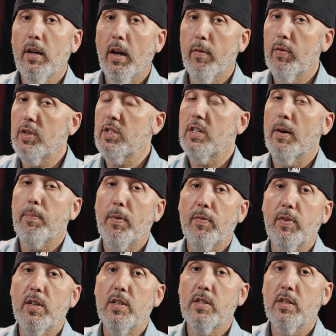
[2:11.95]
every step
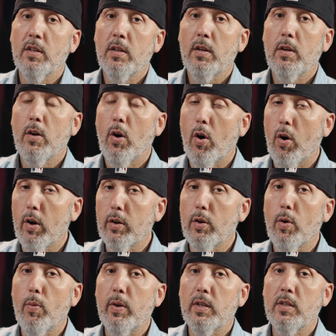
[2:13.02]
of this
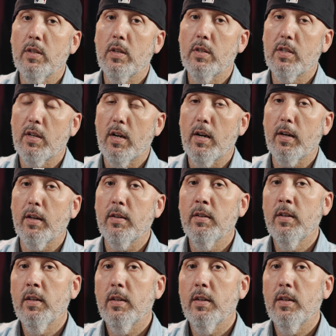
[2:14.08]
ongoing saga,